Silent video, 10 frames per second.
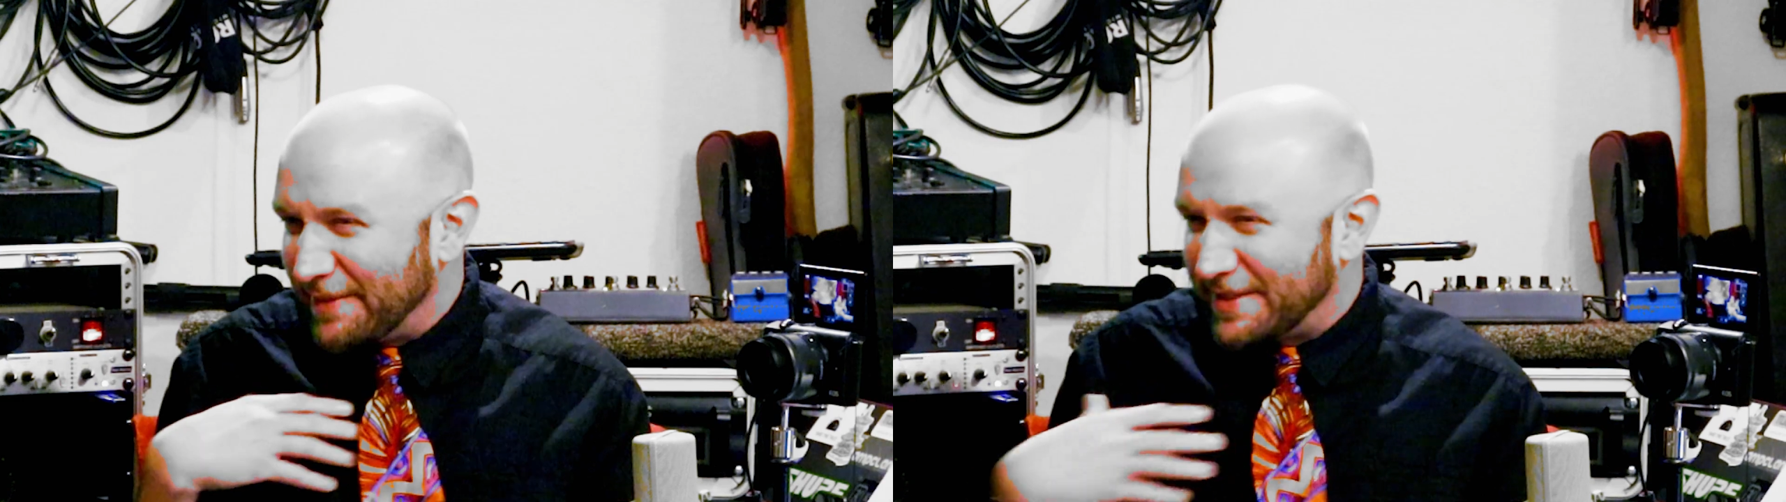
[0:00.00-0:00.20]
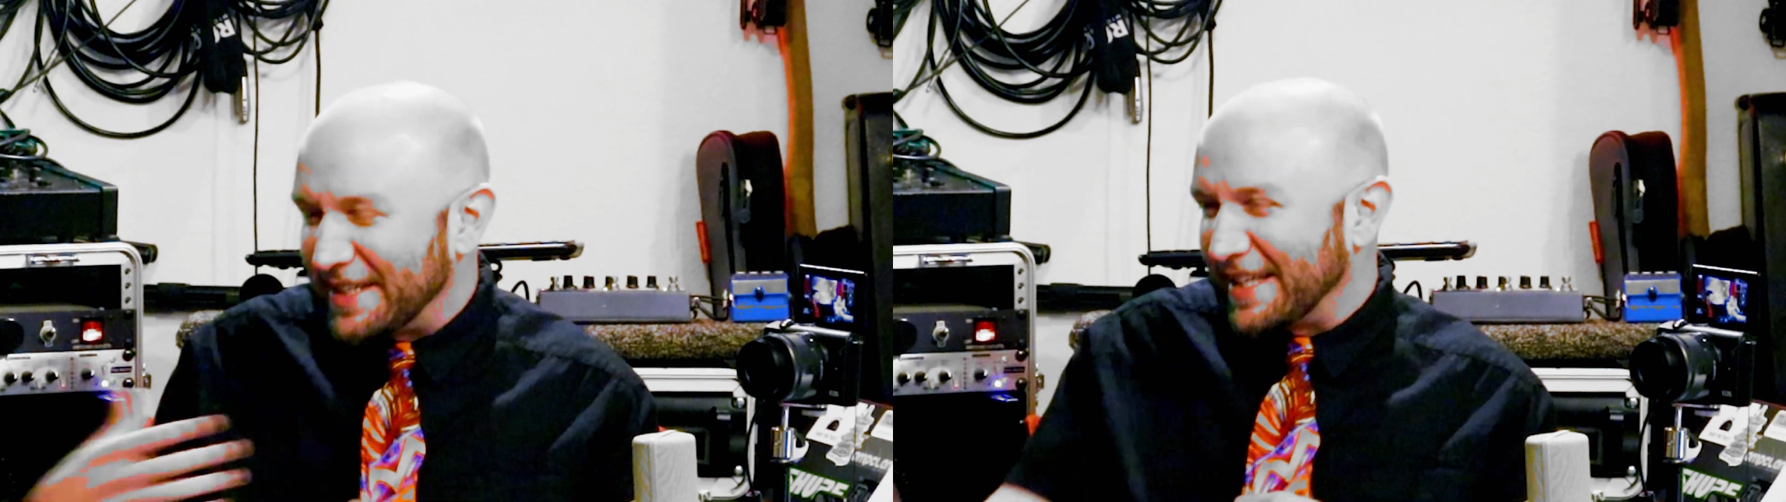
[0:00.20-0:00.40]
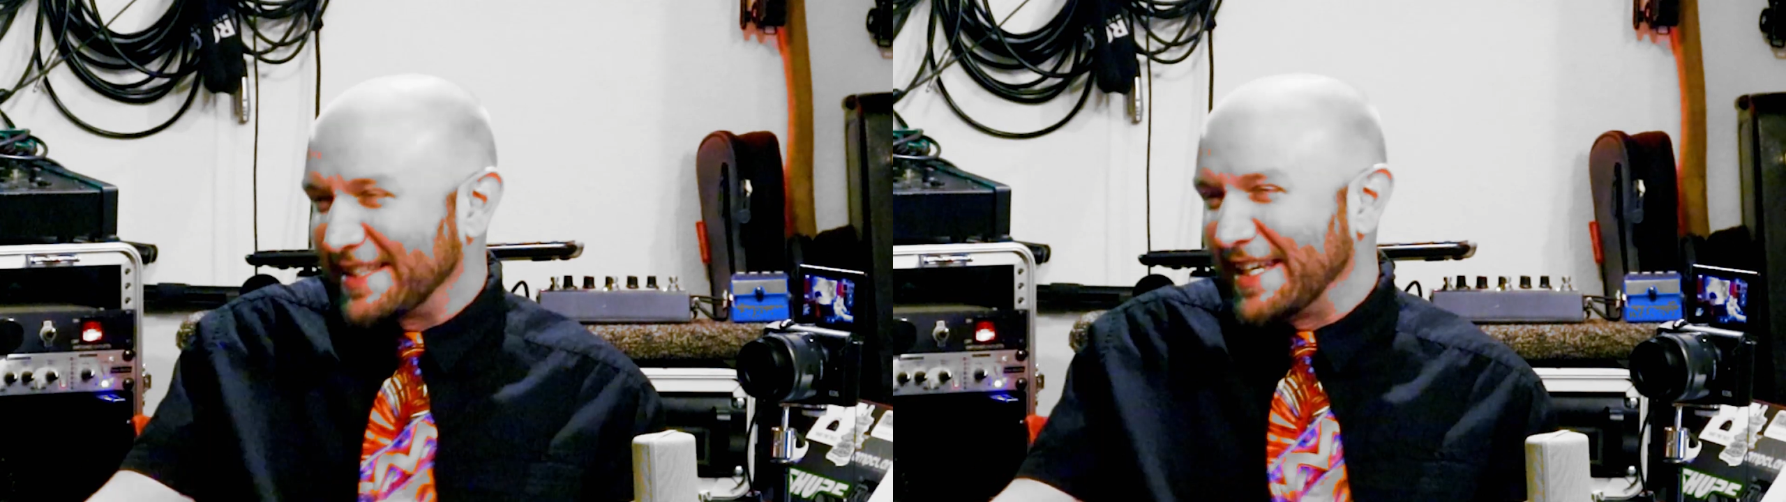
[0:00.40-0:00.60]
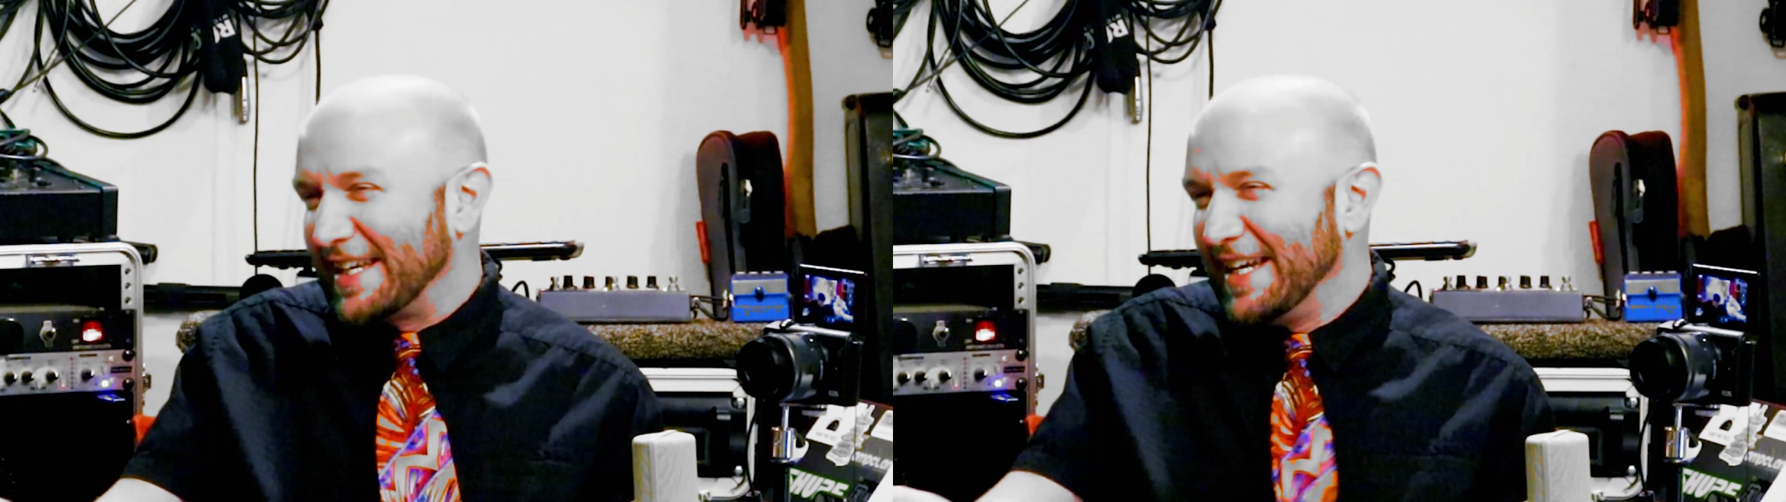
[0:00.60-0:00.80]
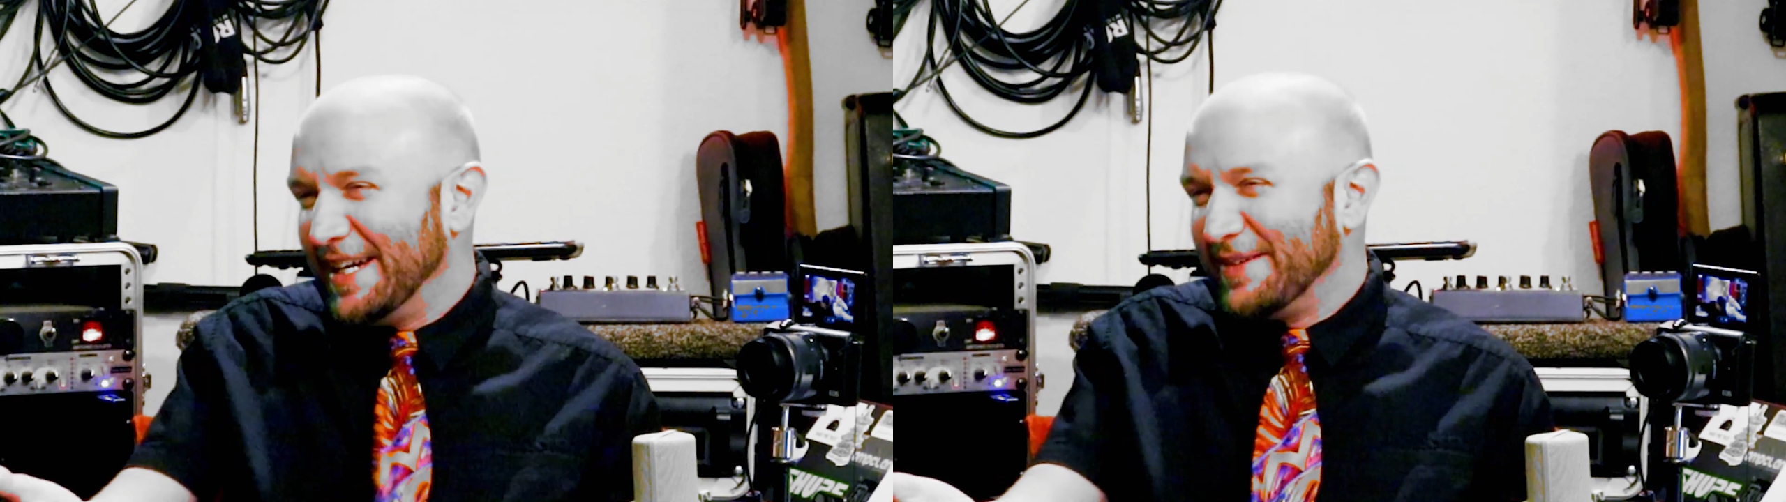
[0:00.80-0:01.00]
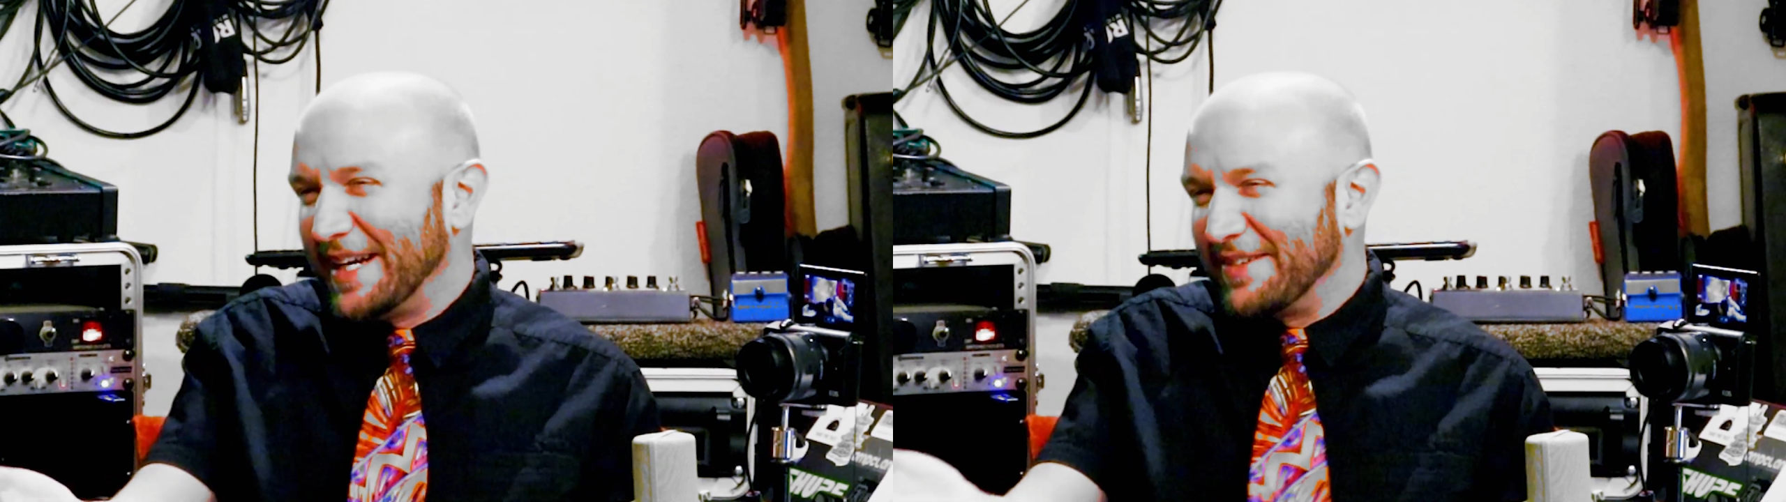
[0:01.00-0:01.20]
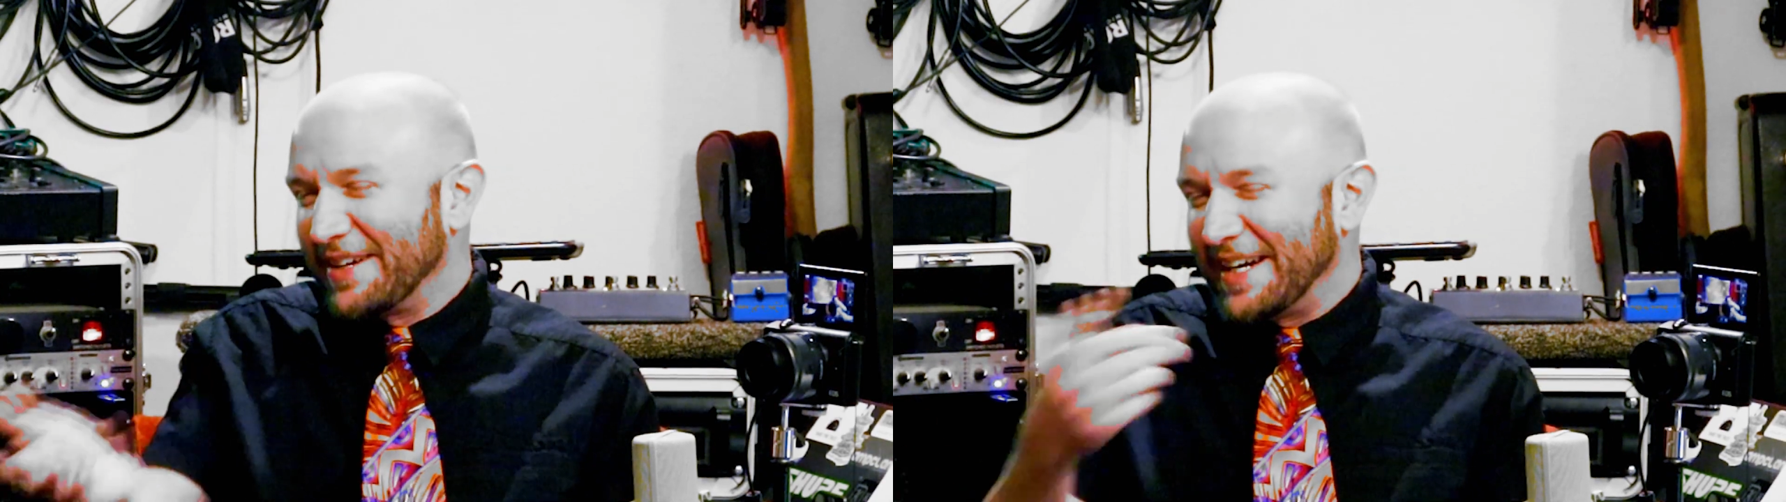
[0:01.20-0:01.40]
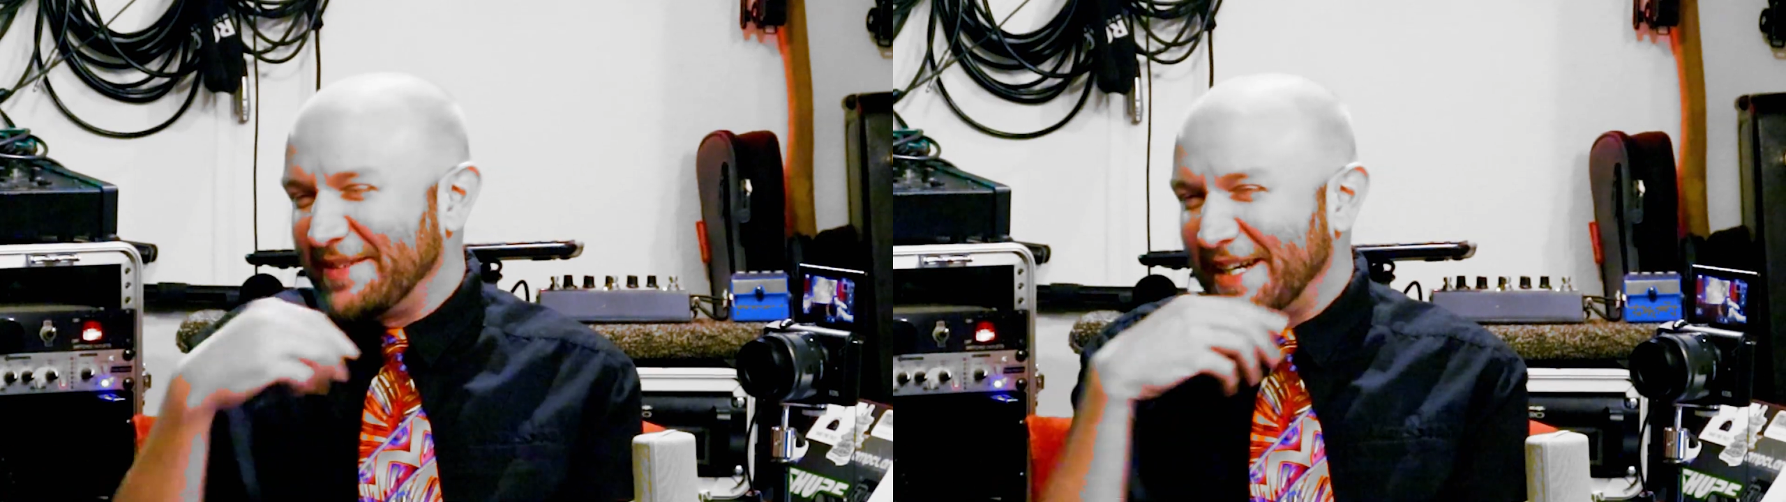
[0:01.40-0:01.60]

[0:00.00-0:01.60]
am. Too. That's like whenever I,